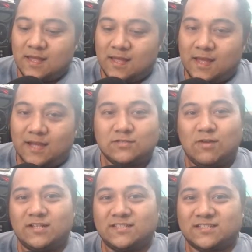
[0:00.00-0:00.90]
just
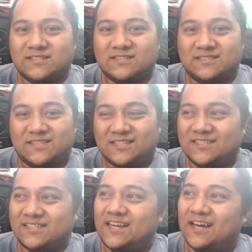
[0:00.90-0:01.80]
want to
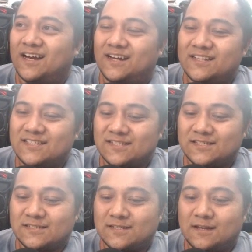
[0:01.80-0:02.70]

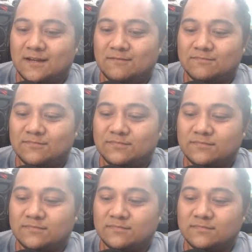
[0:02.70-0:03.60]
discuss, I
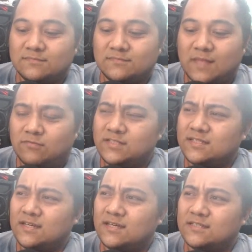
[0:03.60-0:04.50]
wouldn't
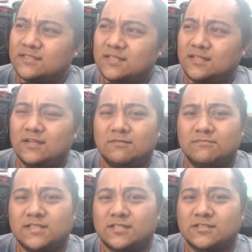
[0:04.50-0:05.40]
say sudden
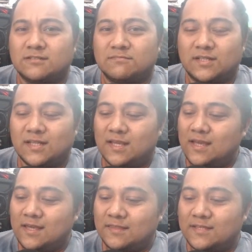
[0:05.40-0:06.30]
obsession, but
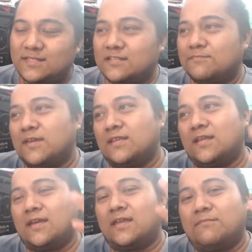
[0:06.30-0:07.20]
this has been
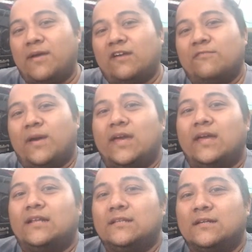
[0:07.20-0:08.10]
at the back of my
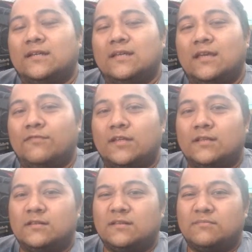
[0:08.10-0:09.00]
head
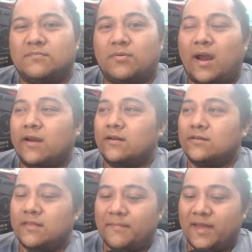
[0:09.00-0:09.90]
even prior to
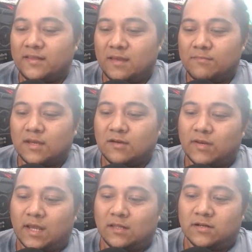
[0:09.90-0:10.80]
the pandemic when
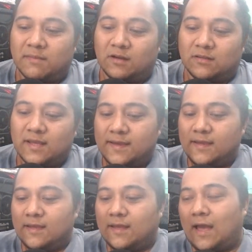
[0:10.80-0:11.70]
I learned about
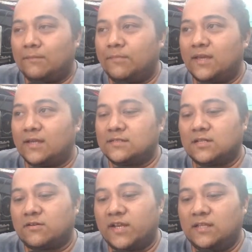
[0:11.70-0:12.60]
IPS
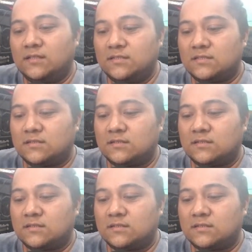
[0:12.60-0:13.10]
screens